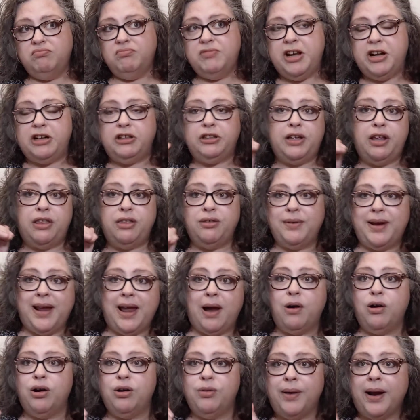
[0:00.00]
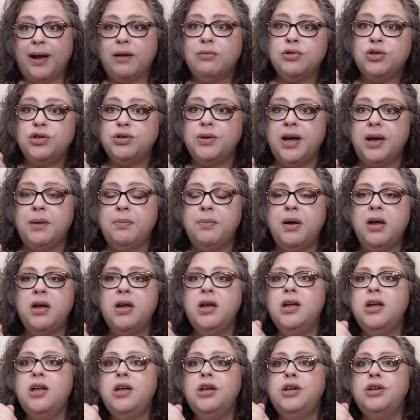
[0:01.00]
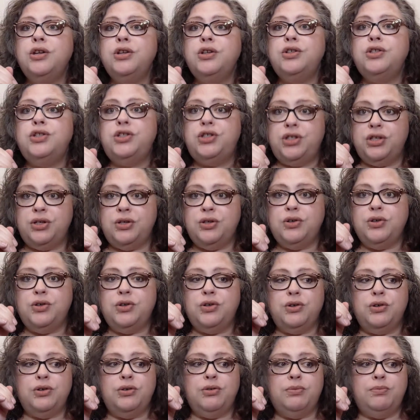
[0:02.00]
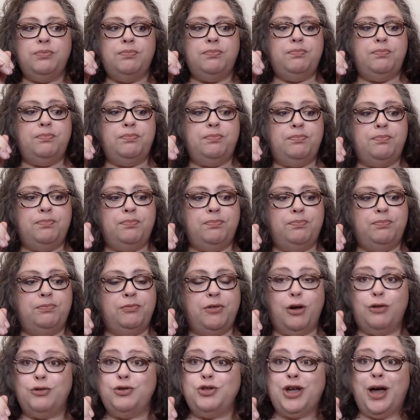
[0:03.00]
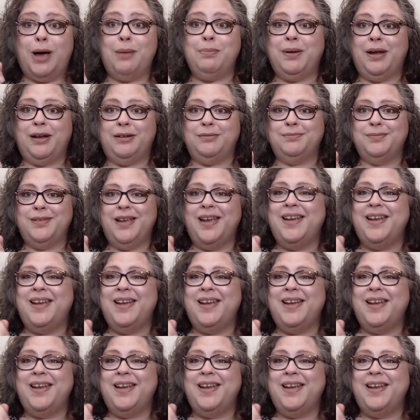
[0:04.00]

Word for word: nearly three hour round trip to go shopping.